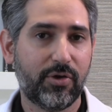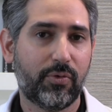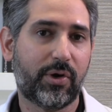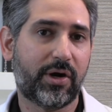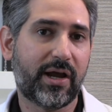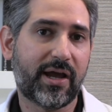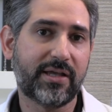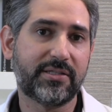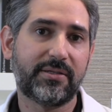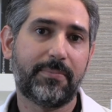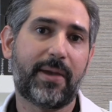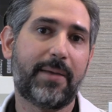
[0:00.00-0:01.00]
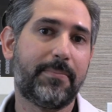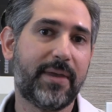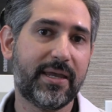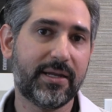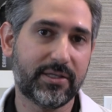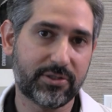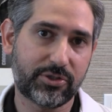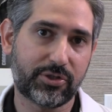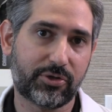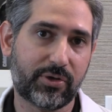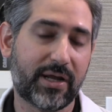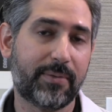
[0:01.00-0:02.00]
whereas my main
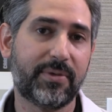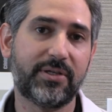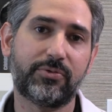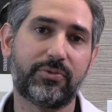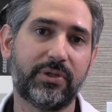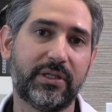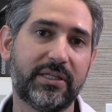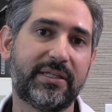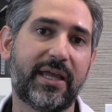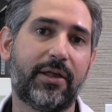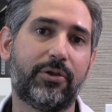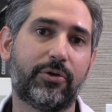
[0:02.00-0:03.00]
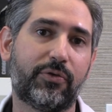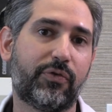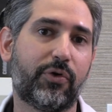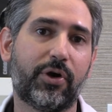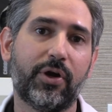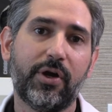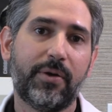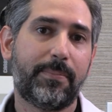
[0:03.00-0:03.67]
Instagram is really tailored for